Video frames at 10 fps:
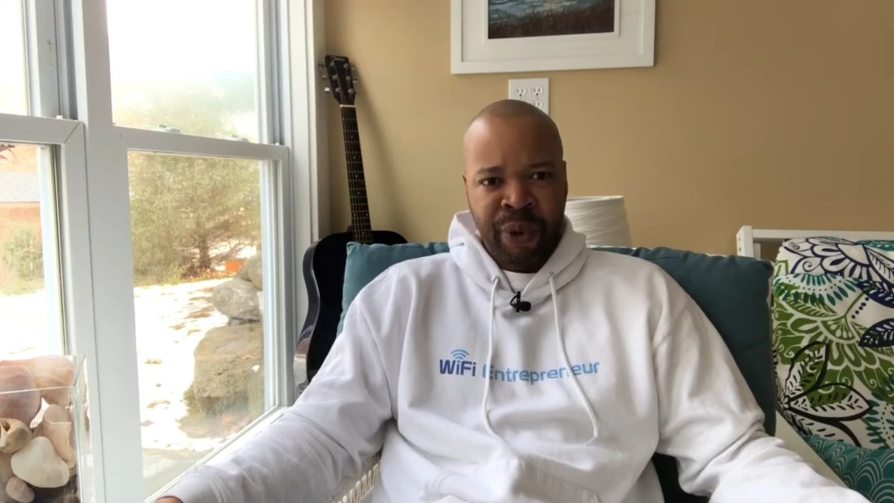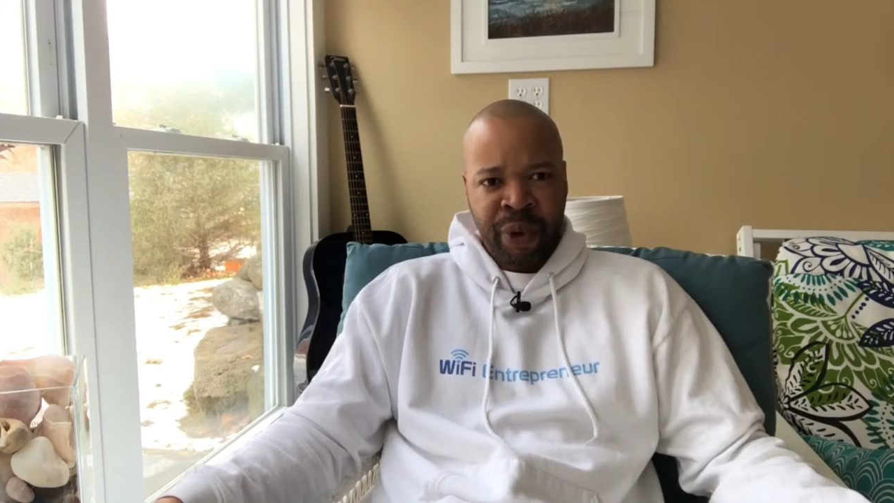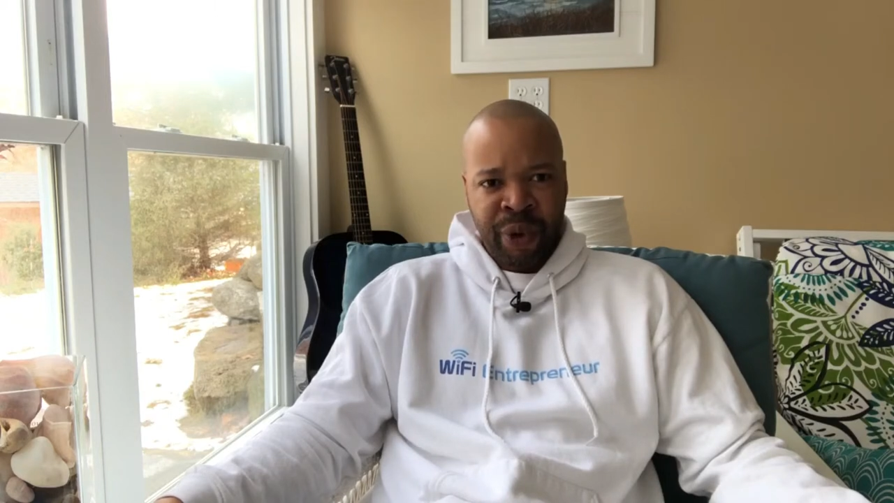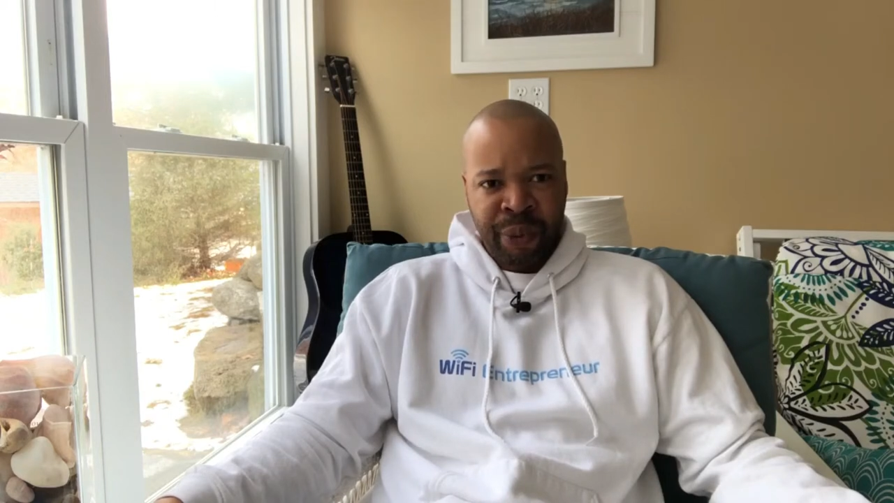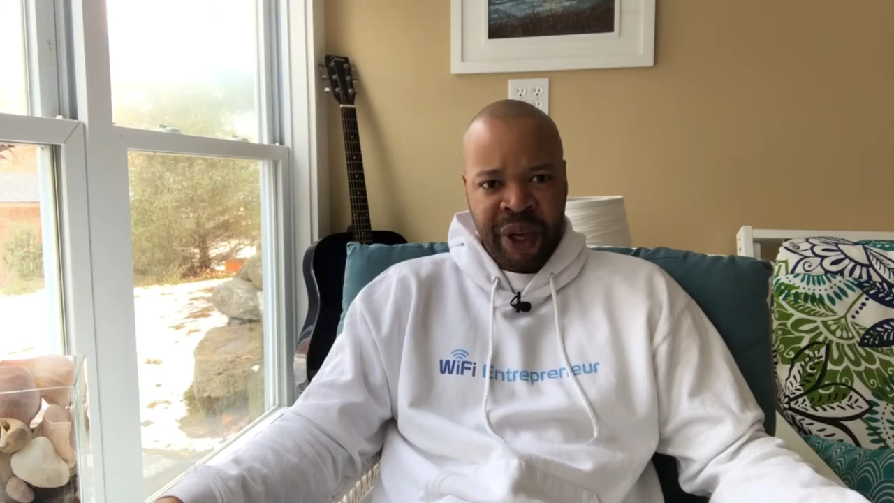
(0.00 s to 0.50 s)

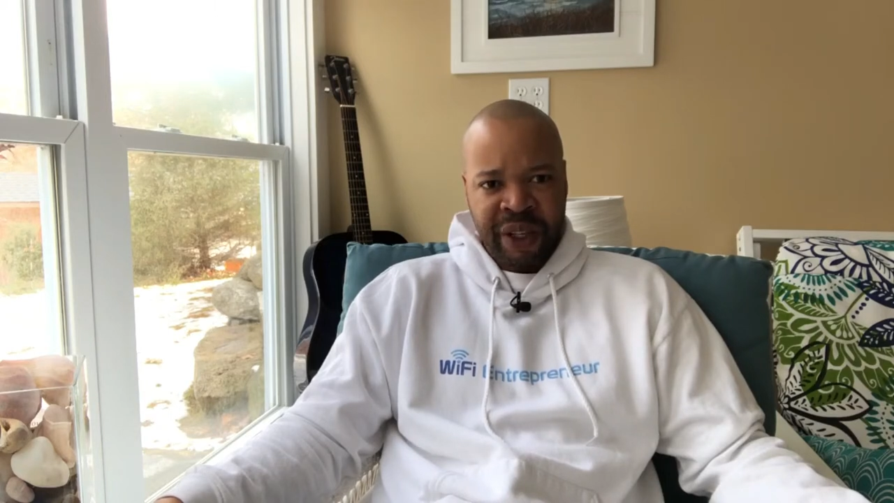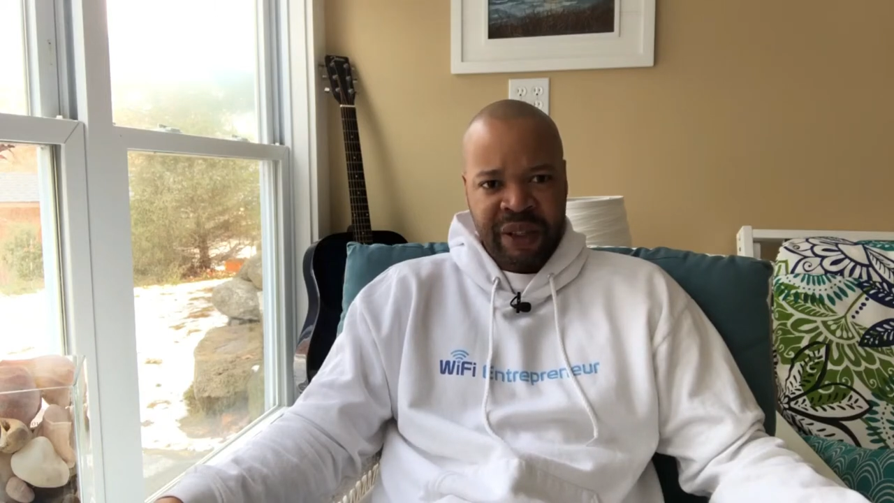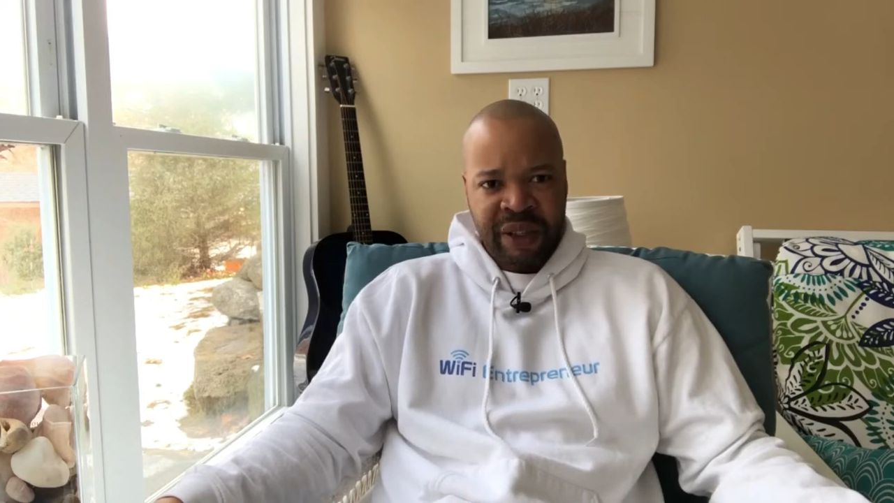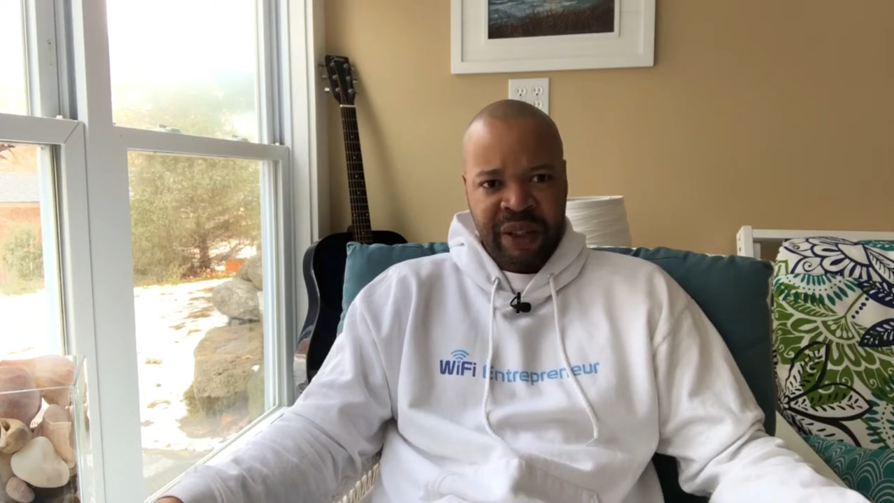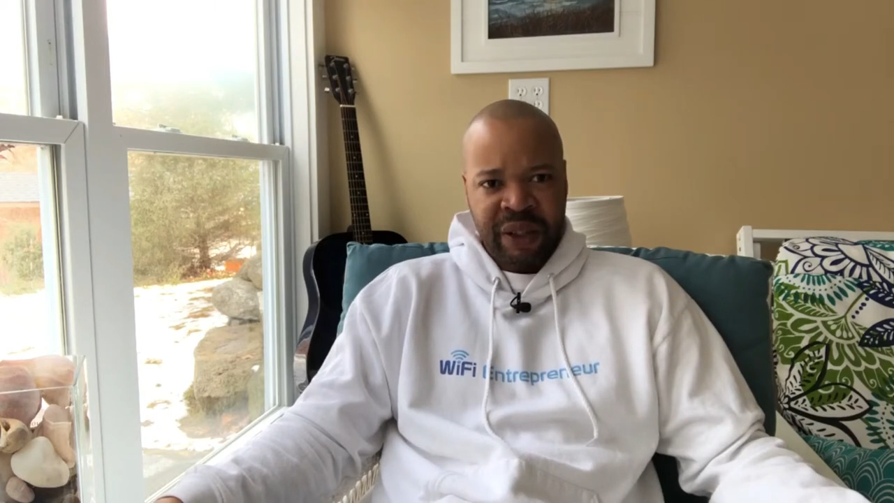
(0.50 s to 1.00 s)
your
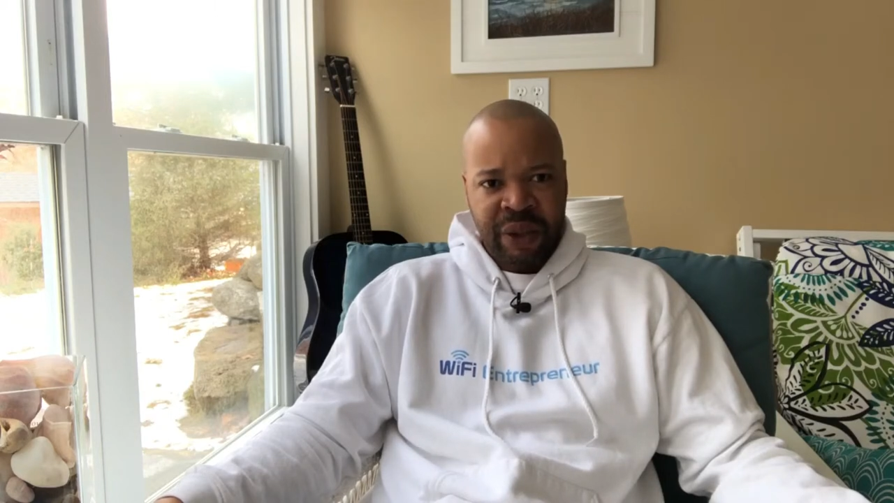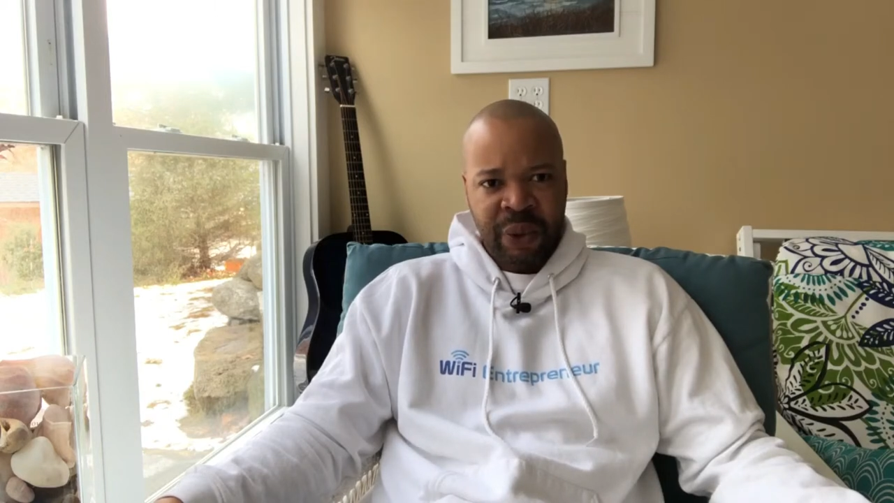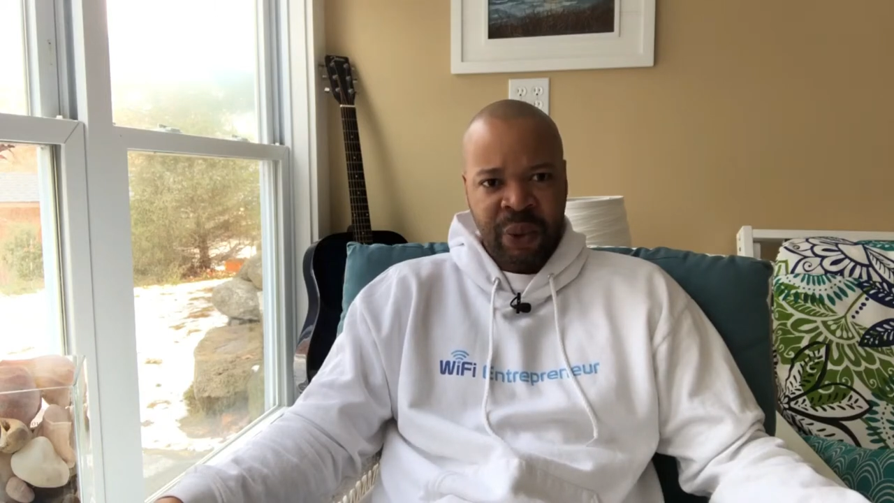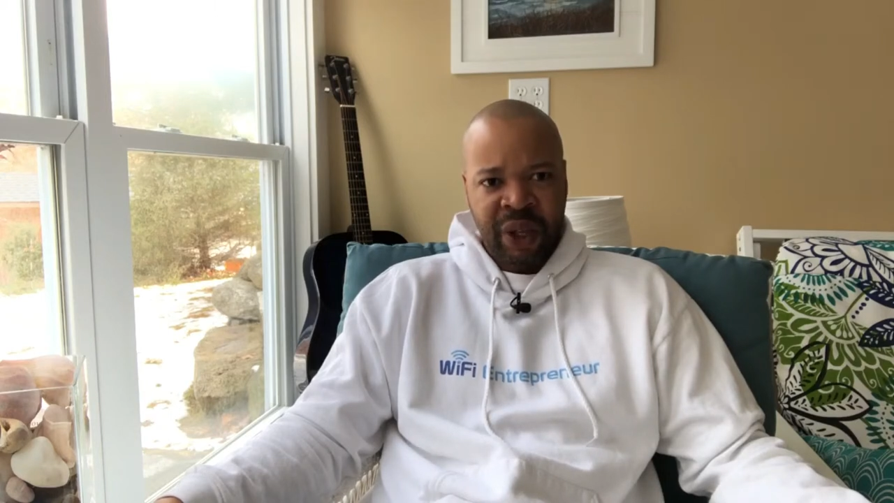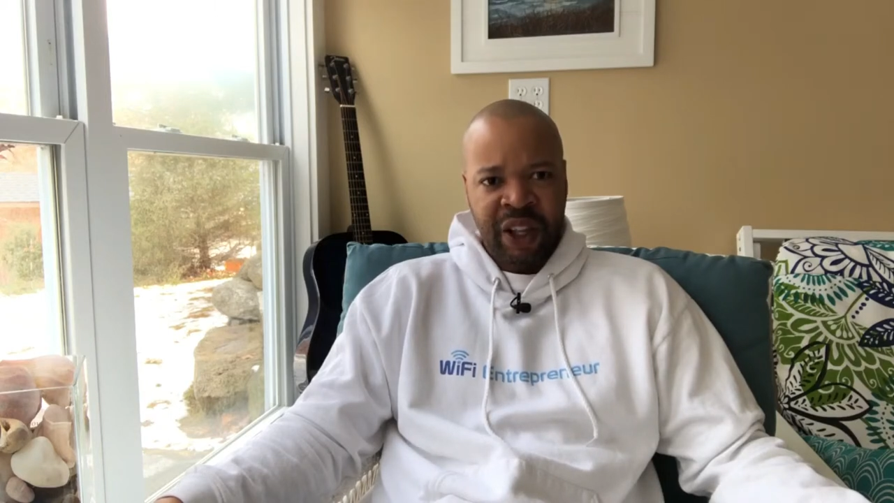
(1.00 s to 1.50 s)
message
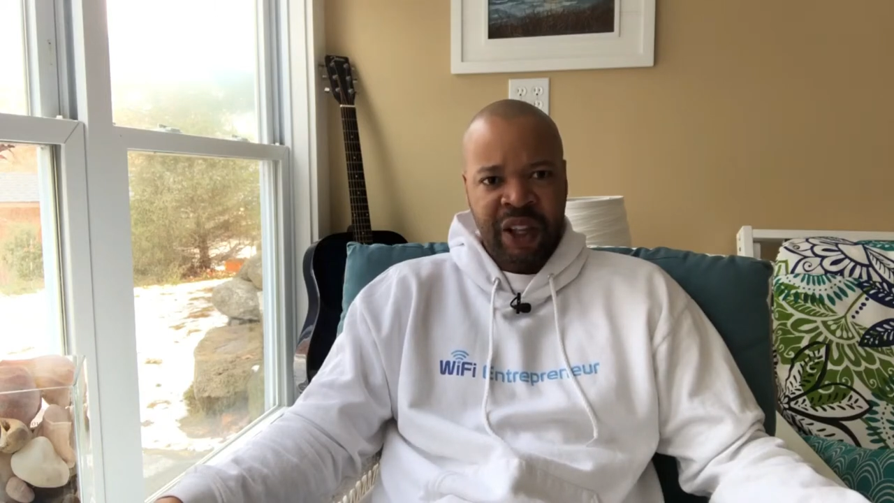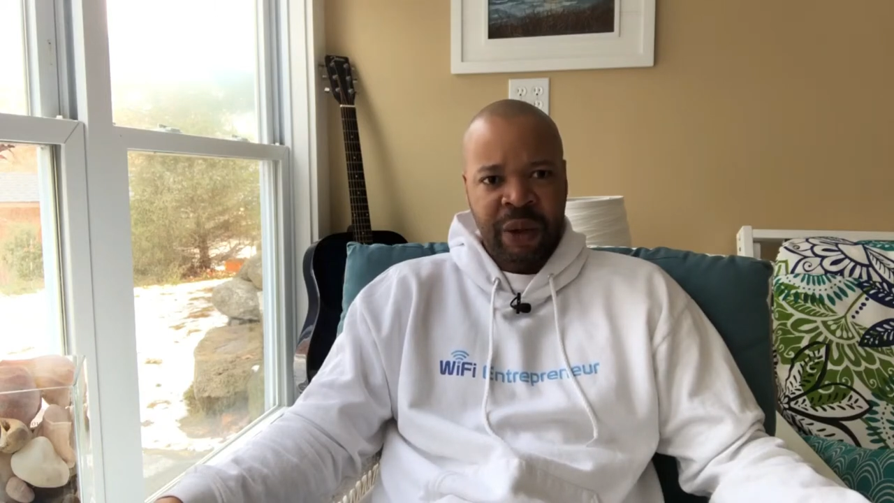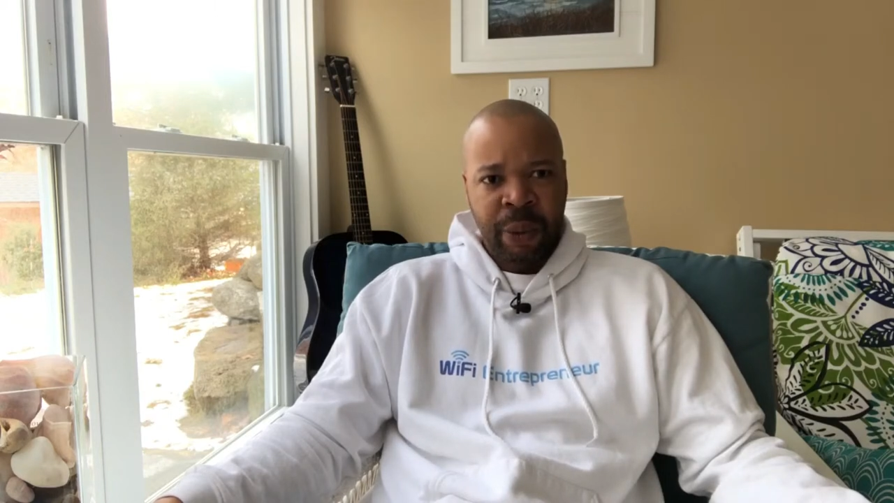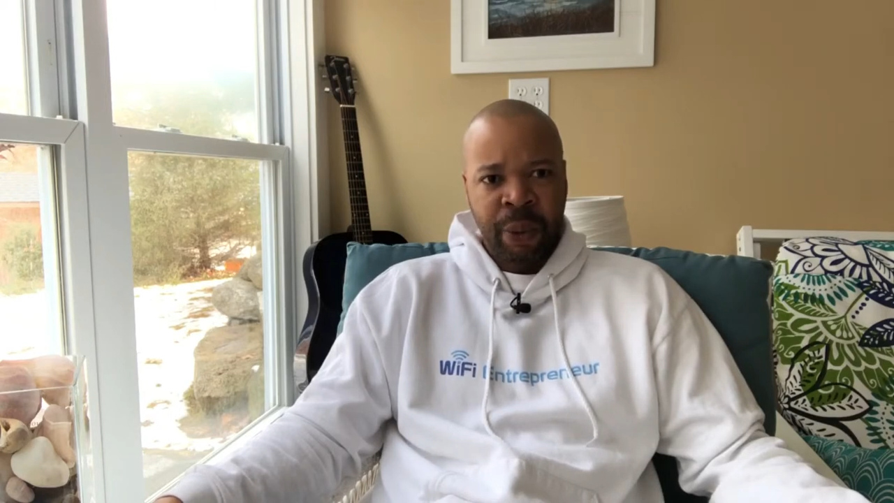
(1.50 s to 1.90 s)
with